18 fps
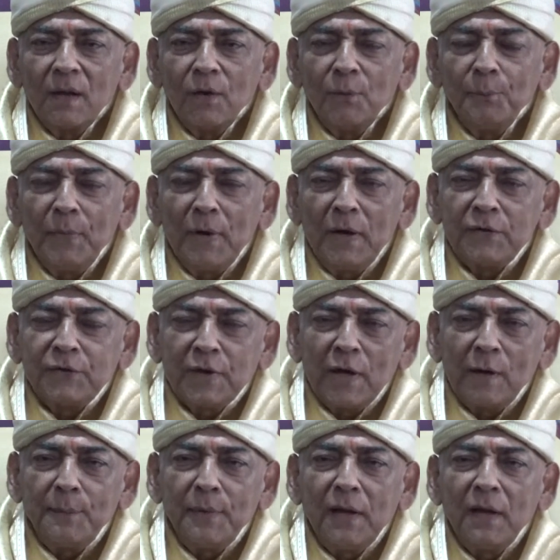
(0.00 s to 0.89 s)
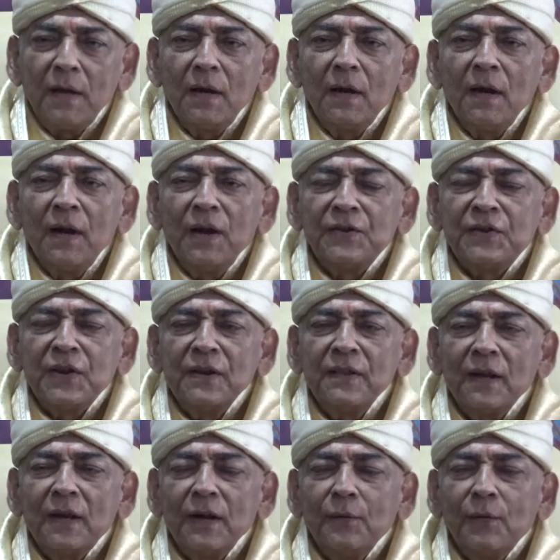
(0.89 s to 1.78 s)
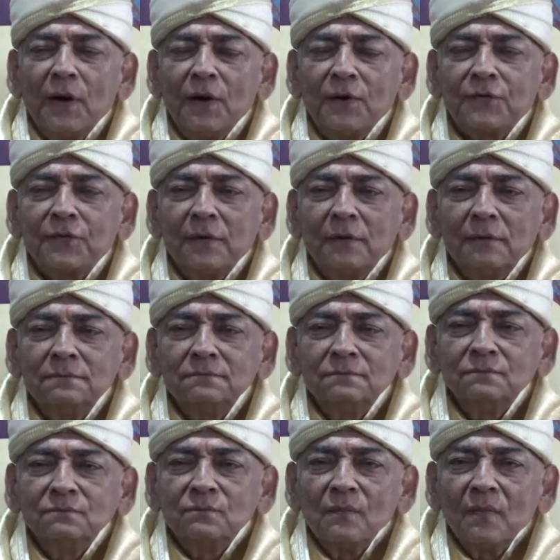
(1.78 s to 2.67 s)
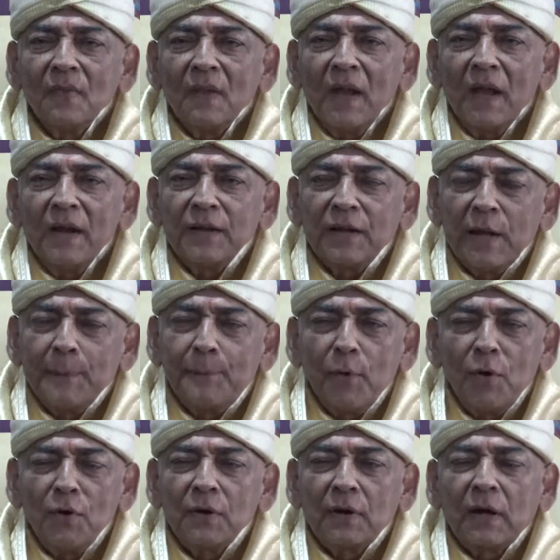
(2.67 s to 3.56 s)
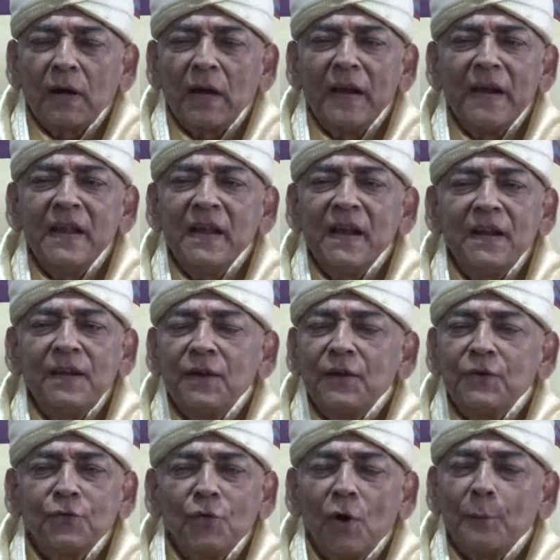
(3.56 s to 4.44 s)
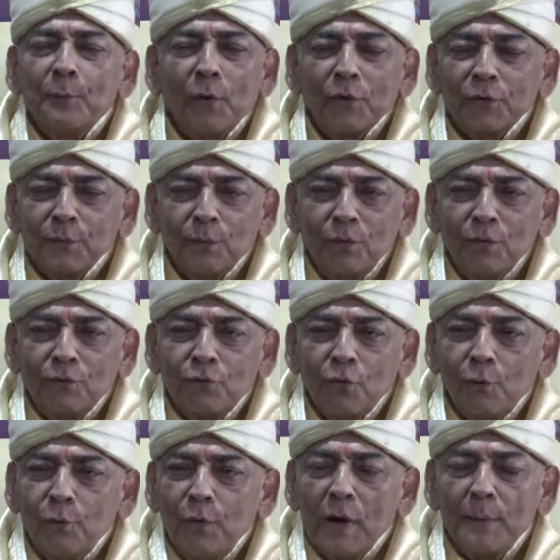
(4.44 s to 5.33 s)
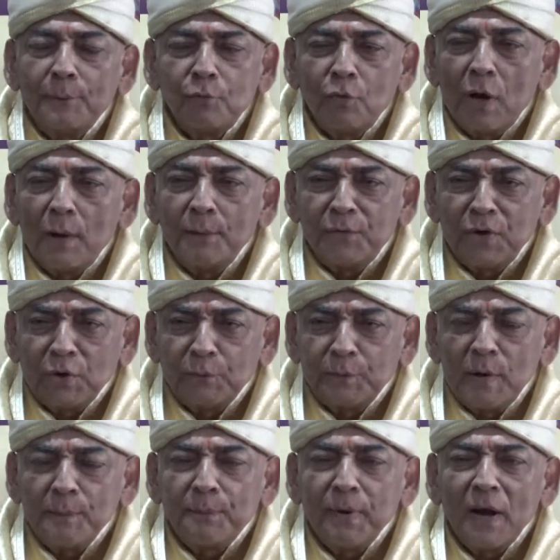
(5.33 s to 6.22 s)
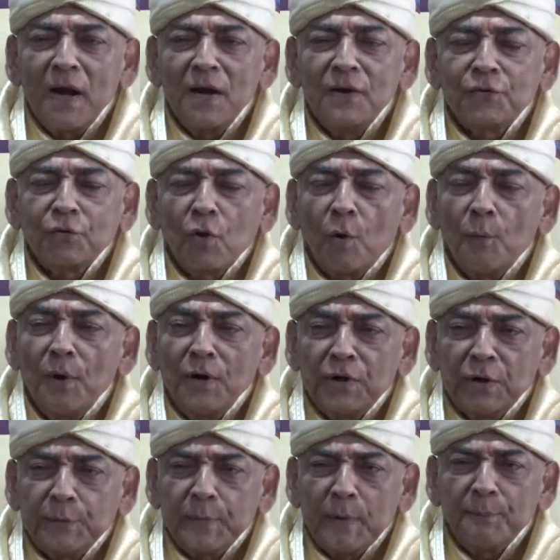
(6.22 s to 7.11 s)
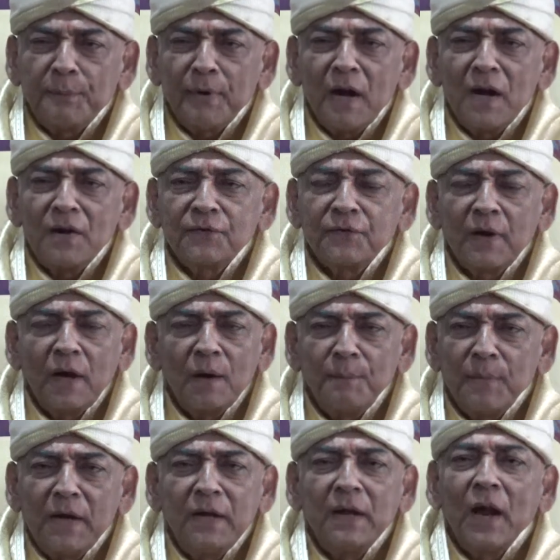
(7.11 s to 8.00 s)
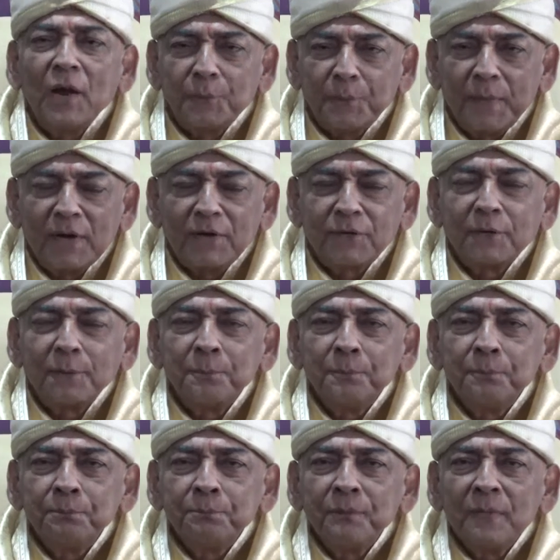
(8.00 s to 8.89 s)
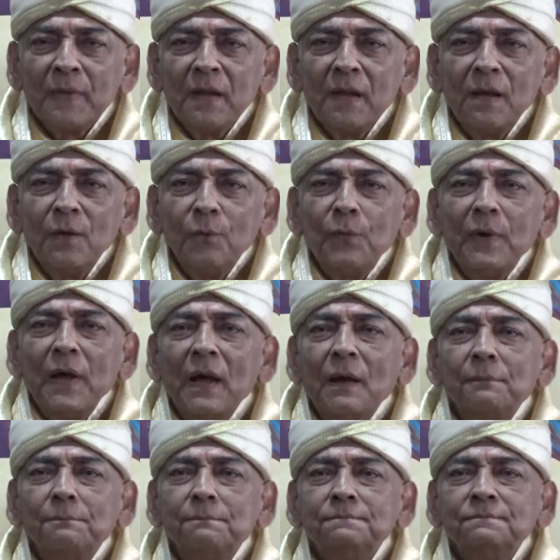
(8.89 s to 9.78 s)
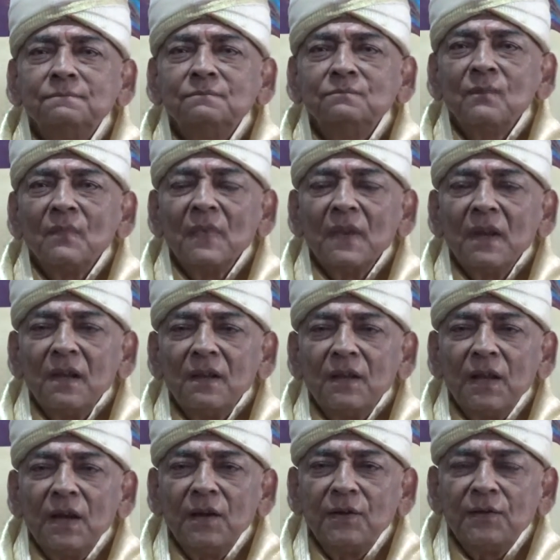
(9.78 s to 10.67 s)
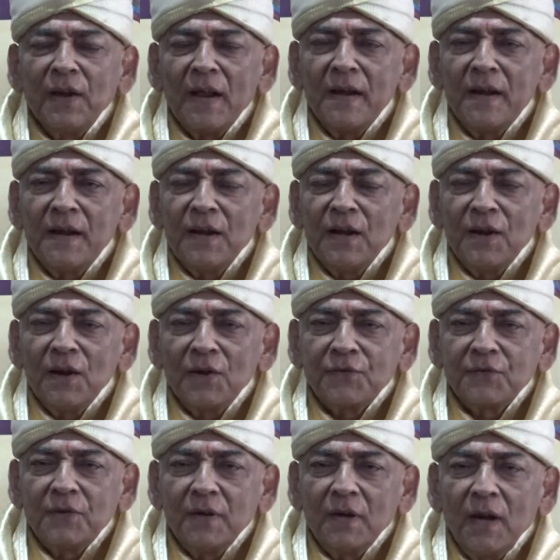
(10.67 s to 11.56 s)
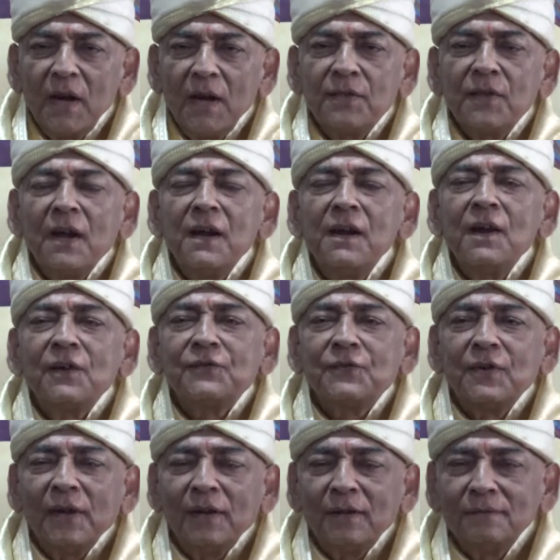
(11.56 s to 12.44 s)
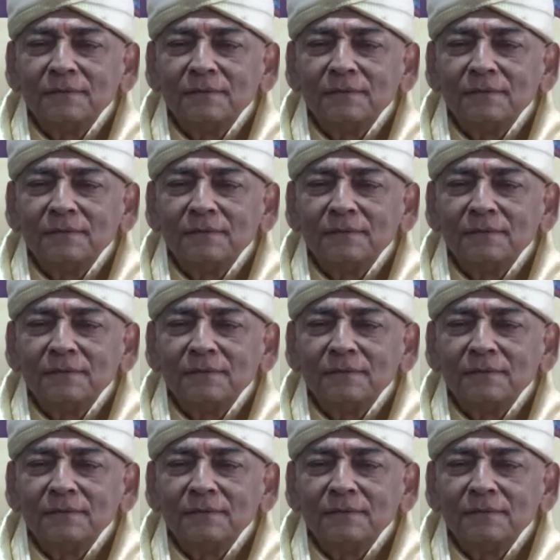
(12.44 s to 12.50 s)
will still be reaching the rivers and keep on cleaning it, it is not possible. So we have to have treatment plants, common treatment plants. There are many aspects. We have the tannery industry, leather industry.